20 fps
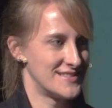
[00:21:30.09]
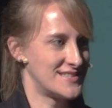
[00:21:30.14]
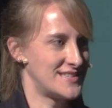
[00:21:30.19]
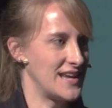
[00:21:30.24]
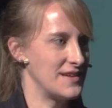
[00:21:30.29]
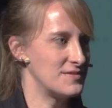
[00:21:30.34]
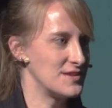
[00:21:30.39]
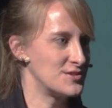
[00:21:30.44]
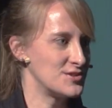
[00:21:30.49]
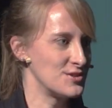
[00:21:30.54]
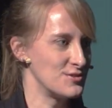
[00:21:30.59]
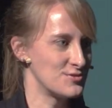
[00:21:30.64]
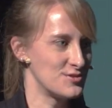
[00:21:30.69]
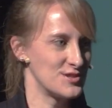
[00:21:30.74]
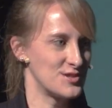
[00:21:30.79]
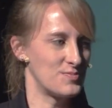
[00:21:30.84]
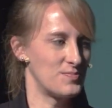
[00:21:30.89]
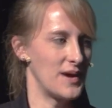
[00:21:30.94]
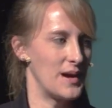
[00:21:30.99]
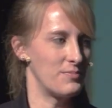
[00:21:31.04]
Save the
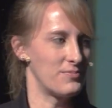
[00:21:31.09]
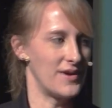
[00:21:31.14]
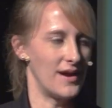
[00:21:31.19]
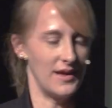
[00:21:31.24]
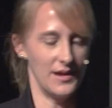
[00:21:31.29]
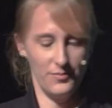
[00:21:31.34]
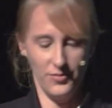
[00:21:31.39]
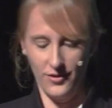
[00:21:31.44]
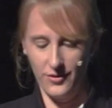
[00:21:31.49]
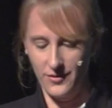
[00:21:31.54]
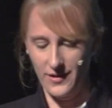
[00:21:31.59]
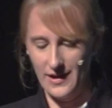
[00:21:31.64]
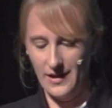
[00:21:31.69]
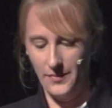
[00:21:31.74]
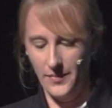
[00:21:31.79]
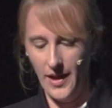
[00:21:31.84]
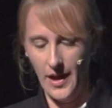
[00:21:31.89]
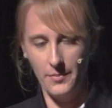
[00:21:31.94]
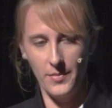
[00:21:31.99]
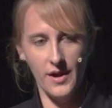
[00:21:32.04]
Children's Prep Rally
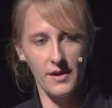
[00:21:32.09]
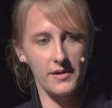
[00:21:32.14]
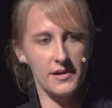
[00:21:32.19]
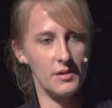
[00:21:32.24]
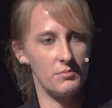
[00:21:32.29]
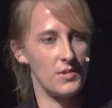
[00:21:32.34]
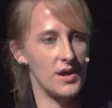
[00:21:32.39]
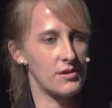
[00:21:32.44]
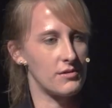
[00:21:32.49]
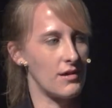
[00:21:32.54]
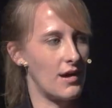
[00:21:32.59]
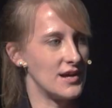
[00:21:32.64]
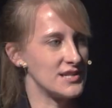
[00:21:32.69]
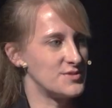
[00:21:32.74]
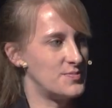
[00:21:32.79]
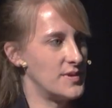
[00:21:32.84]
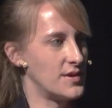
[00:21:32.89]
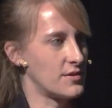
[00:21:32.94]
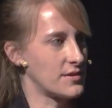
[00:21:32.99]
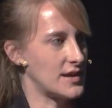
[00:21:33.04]
Program, American Red
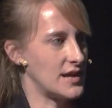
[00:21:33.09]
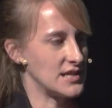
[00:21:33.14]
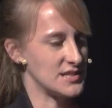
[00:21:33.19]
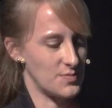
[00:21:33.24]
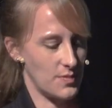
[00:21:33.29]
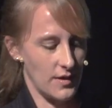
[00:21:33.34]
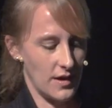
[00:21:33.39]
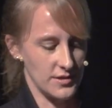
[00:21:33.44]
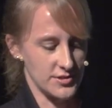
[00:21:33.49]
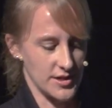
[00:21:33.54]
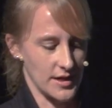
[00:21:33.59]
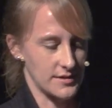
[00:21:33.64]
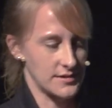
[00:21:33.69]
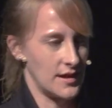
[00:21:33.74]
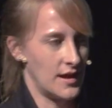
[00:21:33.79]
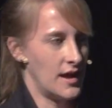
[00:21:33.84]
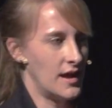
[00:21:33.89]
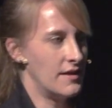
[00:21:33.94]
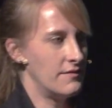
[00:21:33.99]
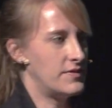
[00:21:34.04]
Cross Pillowcase Project,
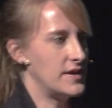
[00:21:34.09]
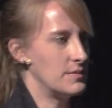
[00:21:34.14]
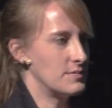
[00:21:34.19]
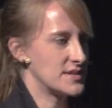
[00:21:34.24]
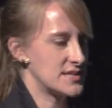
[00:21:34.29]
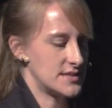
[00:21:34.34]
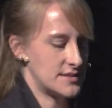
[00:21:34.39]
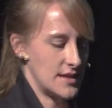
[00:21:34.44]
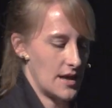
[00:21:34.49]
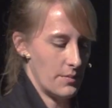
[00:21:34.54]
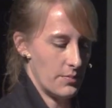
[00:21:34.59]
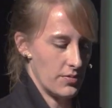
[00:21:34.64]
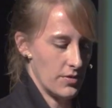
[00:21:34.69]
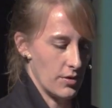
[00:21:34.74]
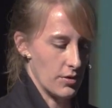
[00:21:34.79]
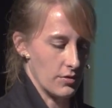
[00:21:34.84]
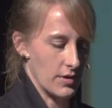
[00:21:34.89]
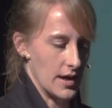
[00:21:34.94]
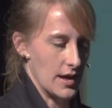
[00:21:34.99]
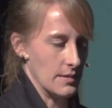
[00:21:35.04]
FEMA STEP
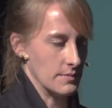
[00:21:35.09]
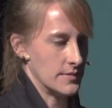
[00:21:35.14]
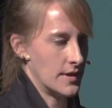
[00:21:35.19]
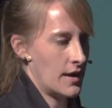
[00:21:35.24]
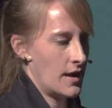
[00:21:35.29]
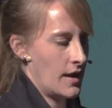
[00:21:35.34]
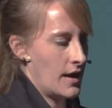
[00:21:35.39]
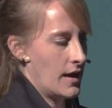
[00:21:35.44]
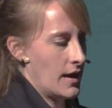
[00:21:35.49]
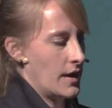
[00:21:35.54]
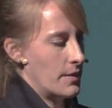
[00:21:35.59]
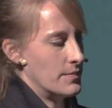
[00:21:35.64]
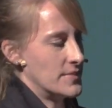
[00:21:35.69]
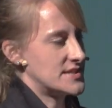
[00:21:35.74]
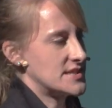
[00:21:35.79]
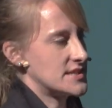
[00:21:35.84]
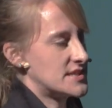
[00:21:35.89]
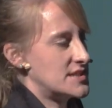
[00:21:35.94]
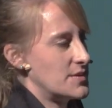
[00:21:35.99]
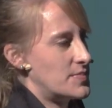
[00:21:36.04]
Program,
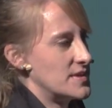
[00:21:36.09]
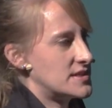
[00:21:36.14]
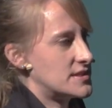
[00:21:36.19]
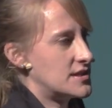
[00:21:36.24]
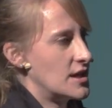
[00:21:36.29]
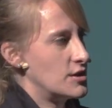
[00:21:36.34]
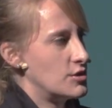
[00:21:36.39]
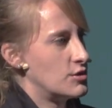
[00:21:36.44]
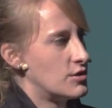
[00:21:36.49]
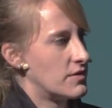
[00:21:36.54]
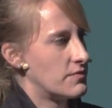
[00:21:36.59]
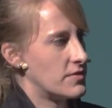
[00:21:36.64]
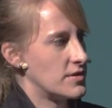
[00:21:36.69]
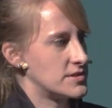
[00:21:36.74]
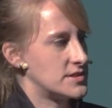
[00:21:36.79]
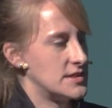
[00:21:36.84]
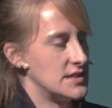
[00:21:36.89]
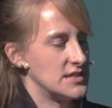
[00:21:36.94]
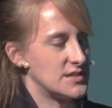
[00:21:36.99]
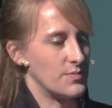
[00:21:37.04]
Mississippi State
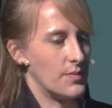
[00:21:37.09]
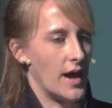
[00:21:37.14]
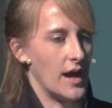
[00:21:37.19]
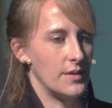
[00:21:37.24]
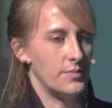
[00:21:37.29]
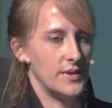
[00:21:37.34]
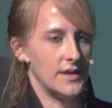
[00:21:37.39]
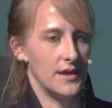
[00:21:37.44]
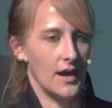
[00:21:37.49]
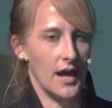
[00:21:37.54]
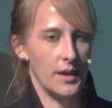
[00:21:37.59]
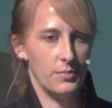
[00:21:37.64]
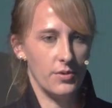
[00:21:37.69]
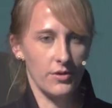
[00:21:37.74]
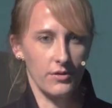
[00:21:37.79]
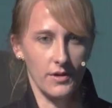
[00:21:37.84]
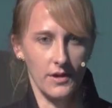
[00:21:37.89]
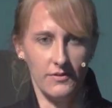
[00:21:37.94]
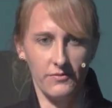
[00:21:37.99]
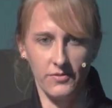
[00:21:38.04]
University's MyPI
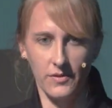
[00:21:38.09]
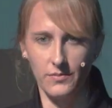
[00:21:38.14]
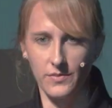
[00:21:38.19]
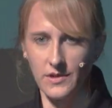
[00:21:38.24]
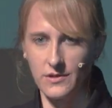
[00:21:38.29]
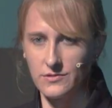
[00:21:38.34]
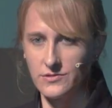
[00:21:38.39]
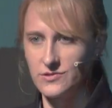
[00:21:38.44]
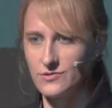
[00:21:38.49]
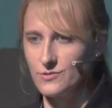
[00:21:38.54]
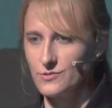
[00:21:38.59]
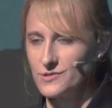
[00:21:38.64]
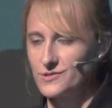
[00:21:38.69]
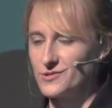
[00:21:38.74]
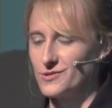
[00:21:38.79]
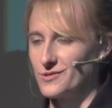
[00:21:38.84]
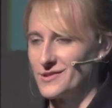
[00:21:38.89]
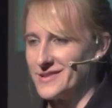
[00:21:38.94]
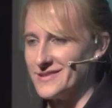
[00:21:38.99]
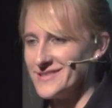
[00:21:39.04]
program for middle school
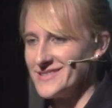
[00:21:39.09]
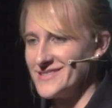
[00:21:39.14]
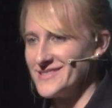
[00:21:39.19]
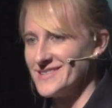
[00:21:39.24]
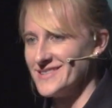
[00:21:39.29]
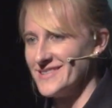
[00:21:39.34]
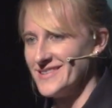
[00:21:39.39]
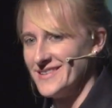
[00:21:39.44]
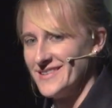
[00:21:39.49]
students.